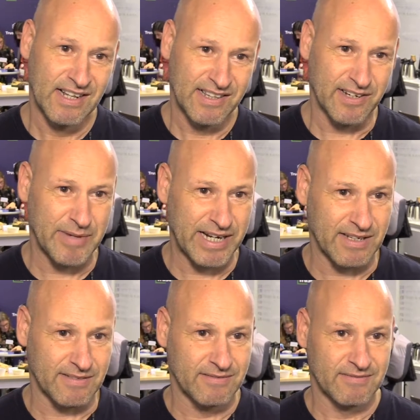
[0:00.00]
There are
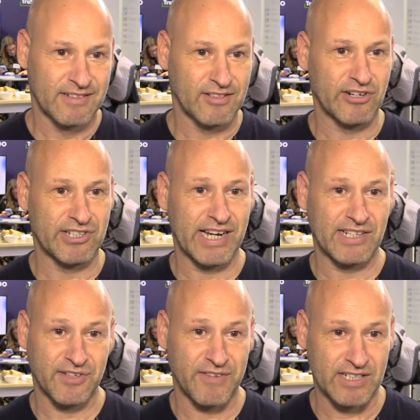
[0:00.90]
many large
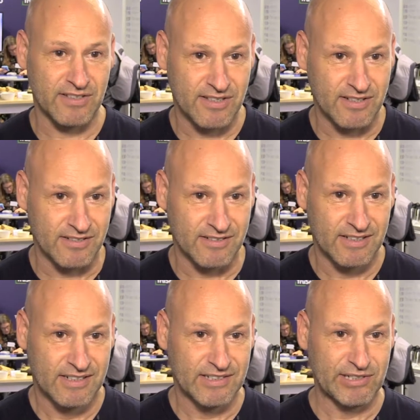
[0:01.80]
hedge funds that are
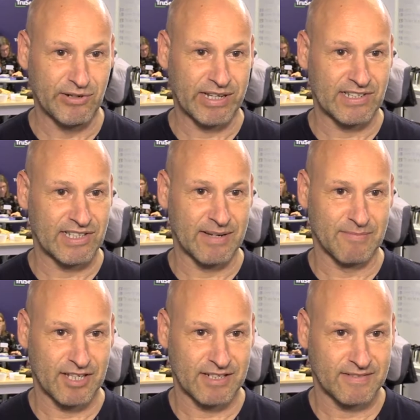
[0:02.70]
doing the
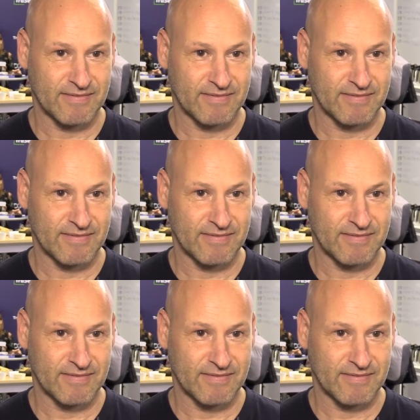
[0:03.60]
same thing.